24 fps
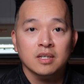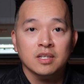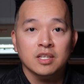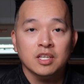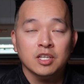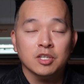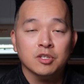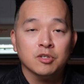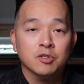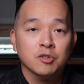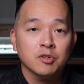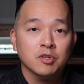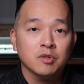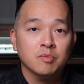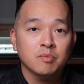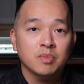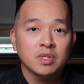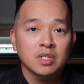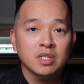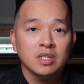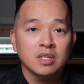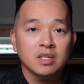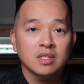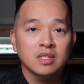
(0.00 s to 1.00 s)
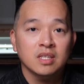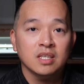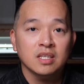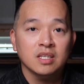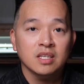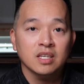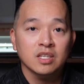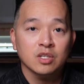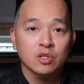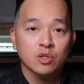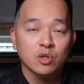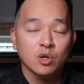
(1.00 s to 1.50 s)
it could be
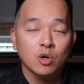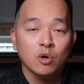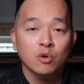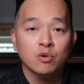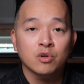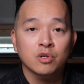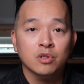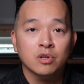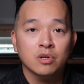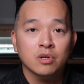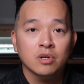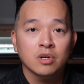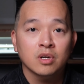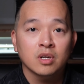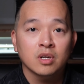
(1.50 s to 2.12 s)
the encoder.